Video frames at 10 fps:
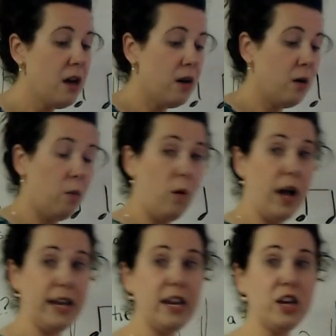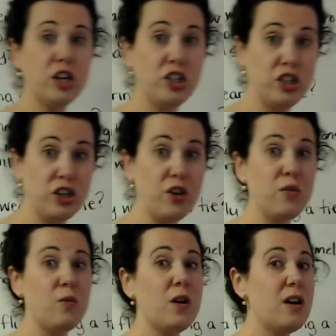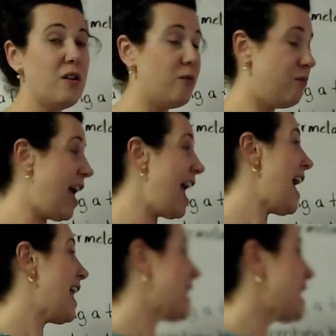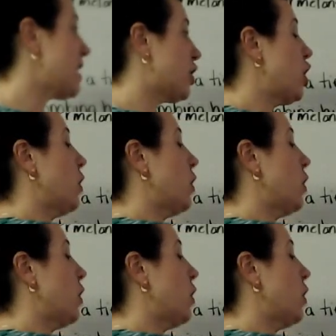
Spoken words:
1, 2, ready, go.